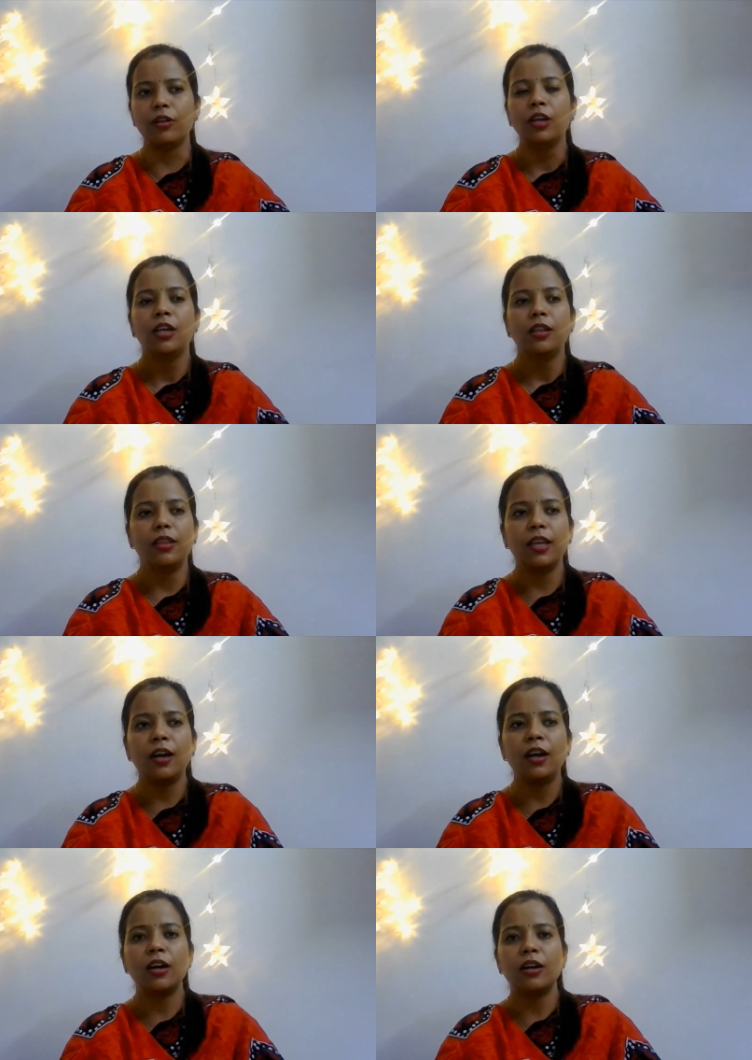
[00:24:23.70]
They
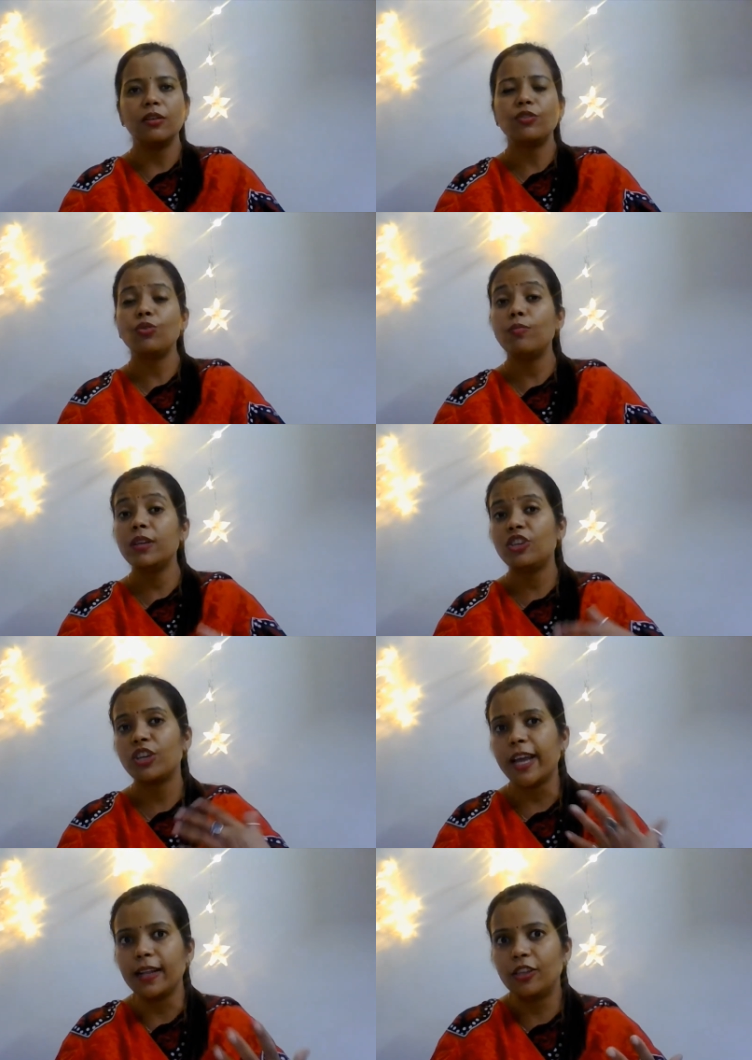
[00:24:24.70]
are so much
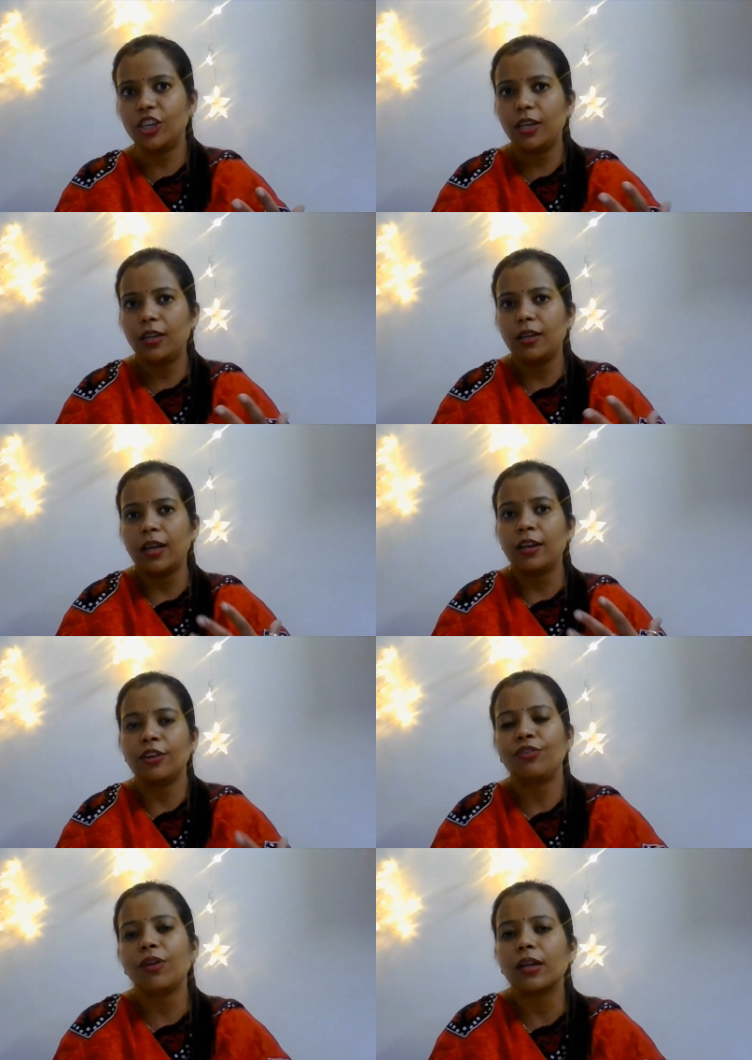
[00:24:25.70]
catchy and
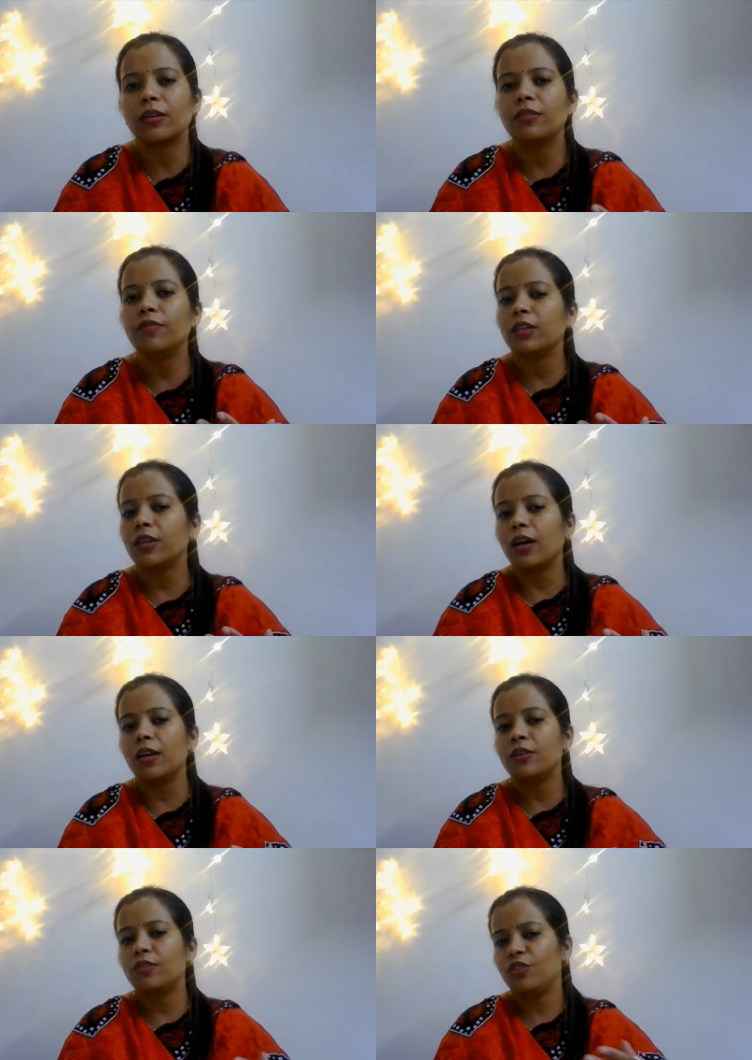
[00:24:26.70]
attractive in
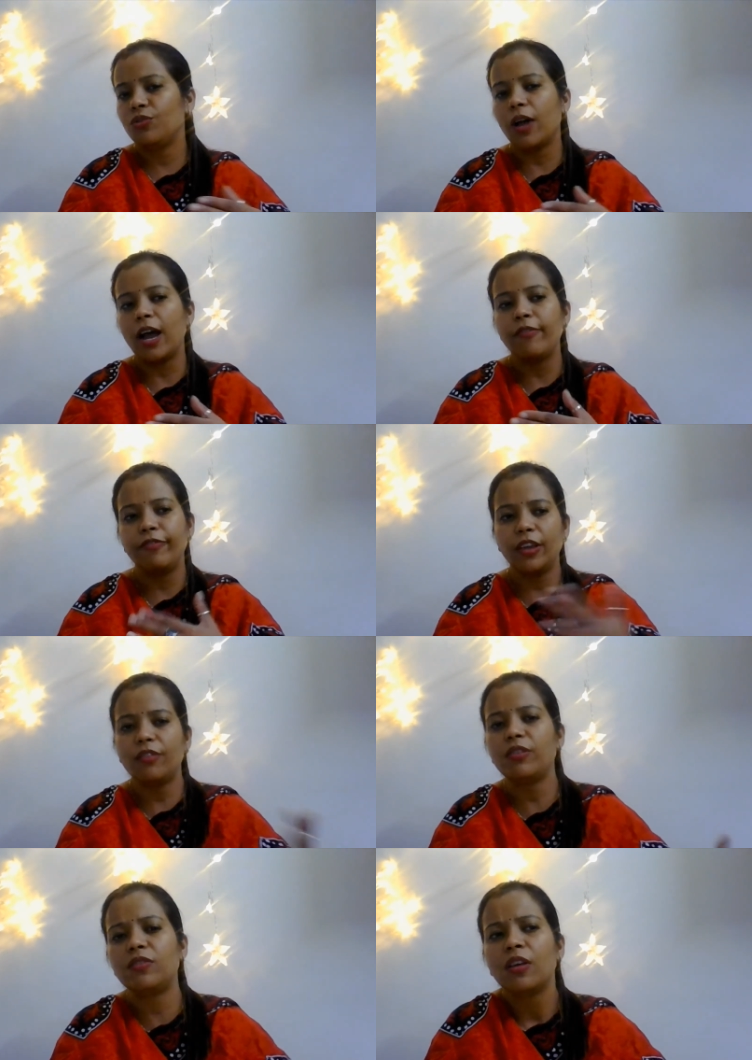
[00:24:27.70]
colors. You have various
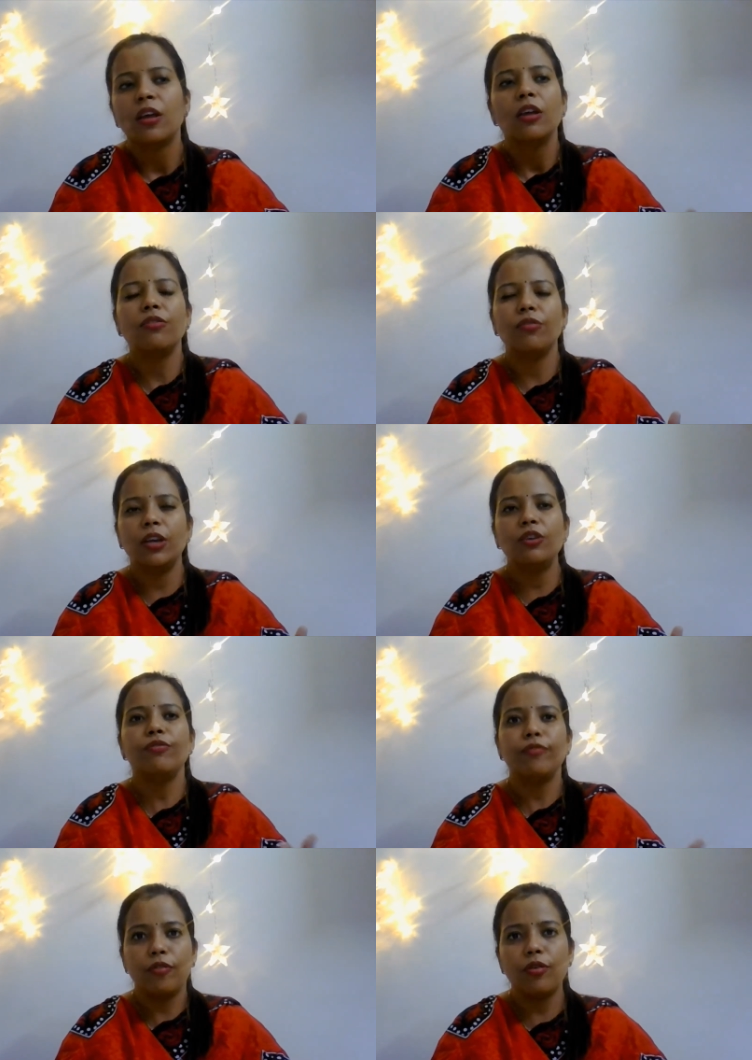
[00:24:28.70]
3 to
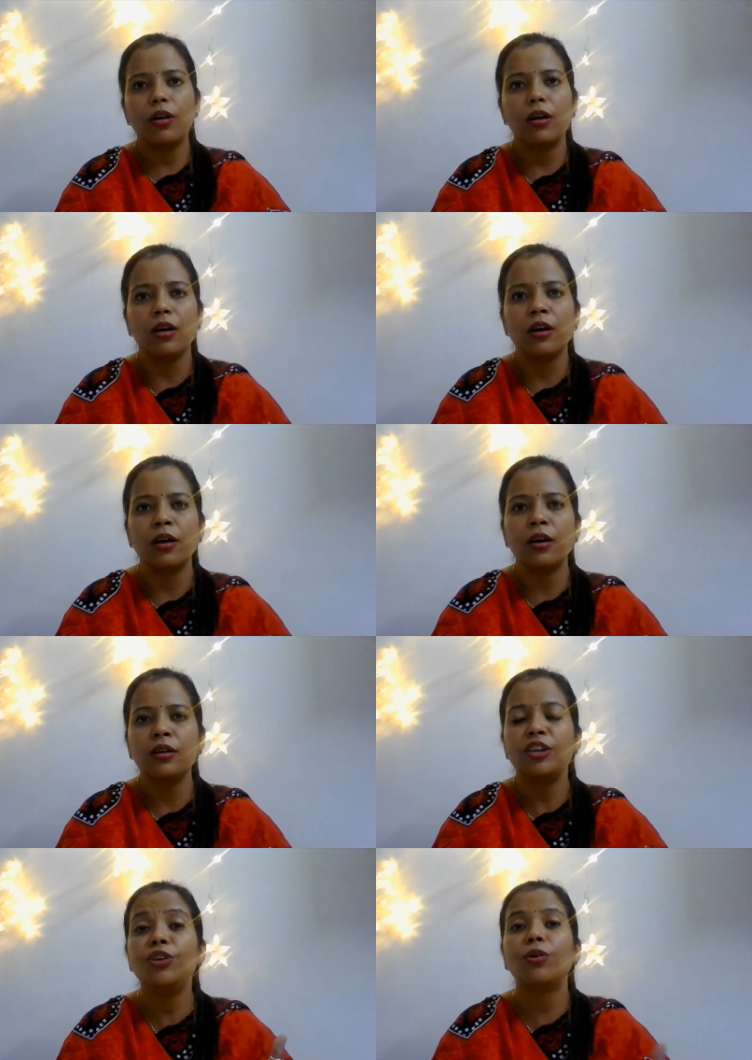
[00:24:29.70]
4
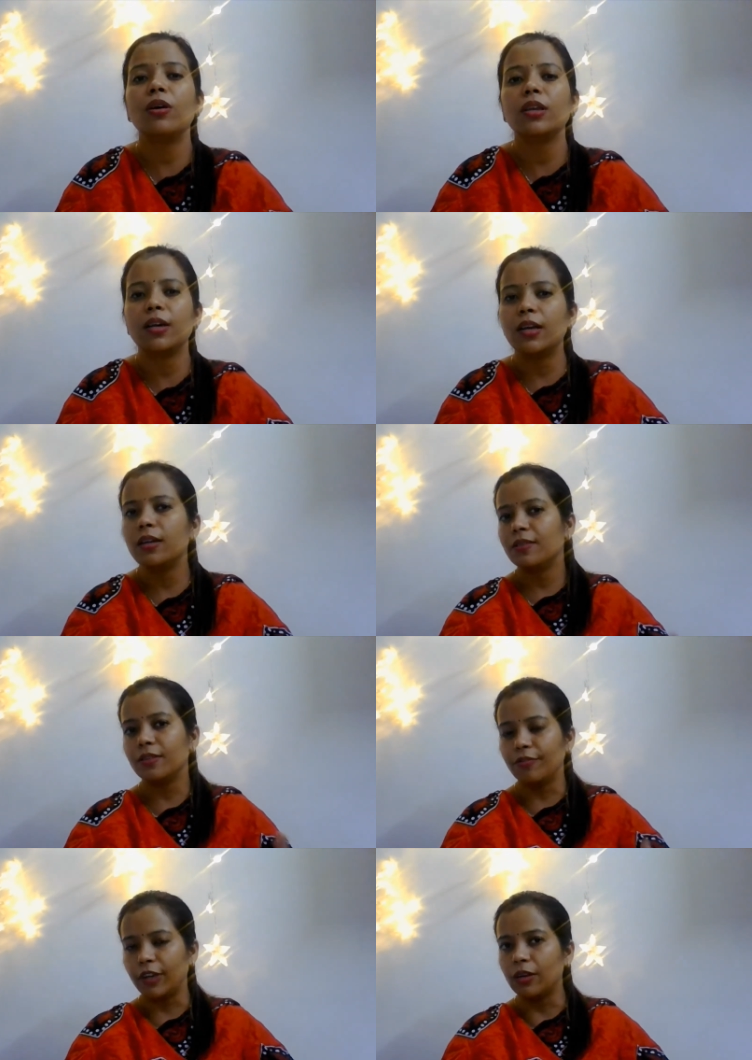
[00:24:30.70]
neon colors
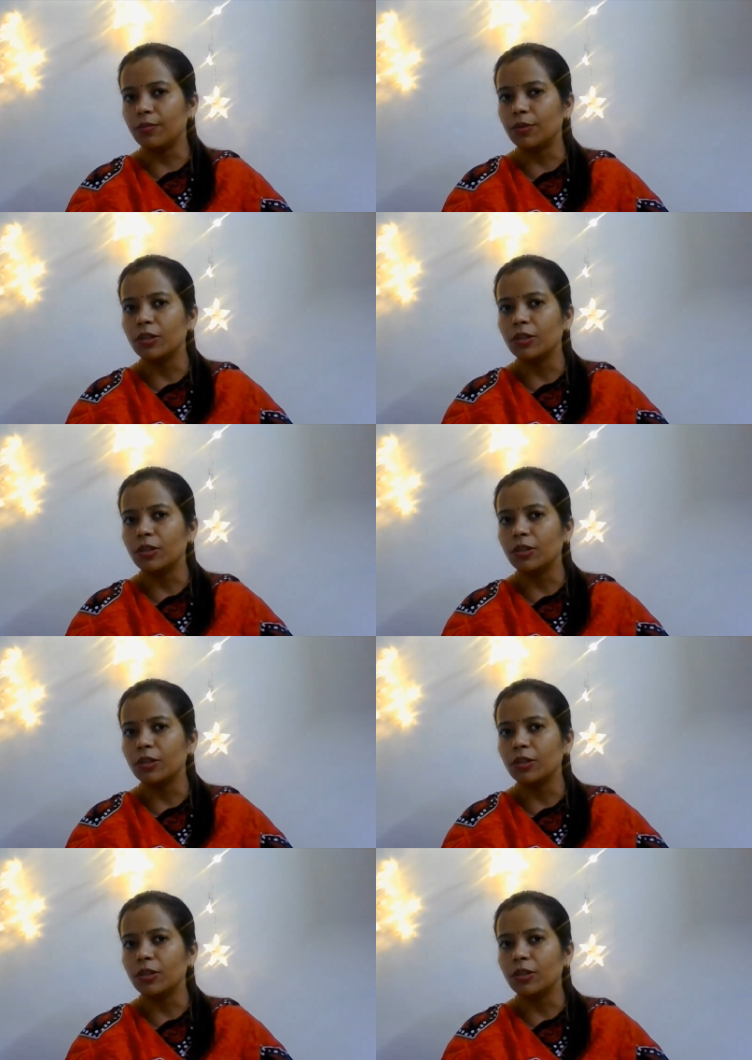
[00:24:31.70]
available.